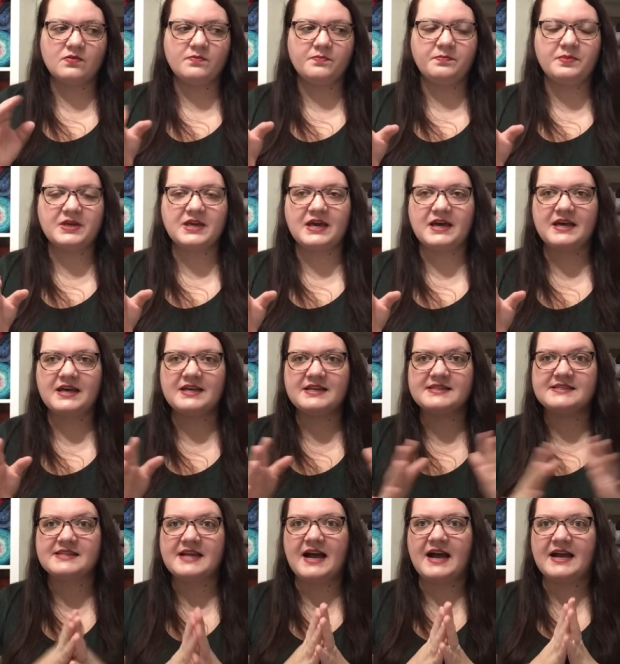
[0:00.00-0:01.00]
because
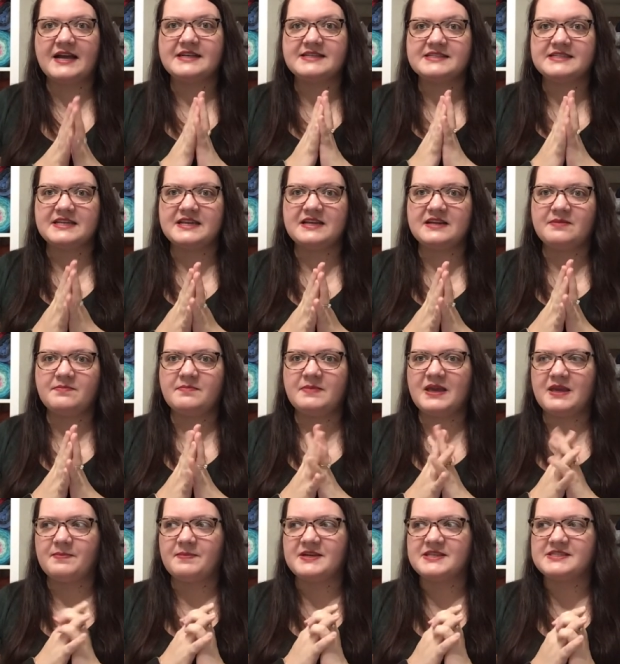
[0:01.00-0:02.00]
I did
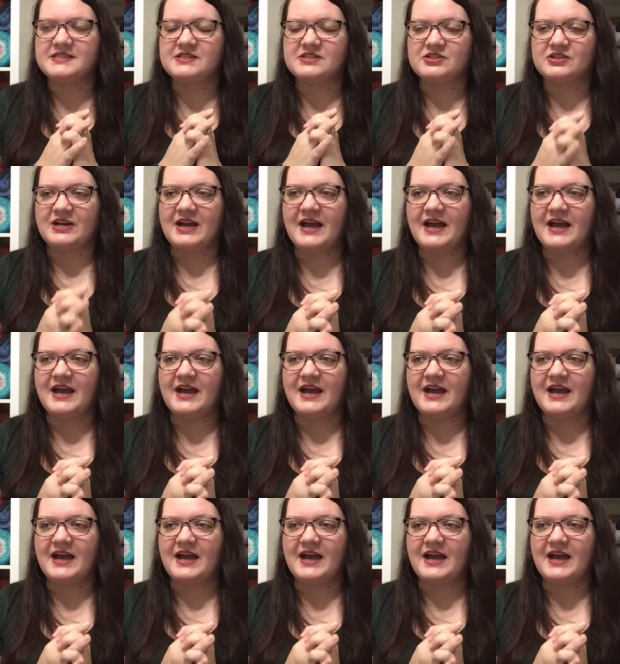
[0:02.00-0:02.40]
make my sister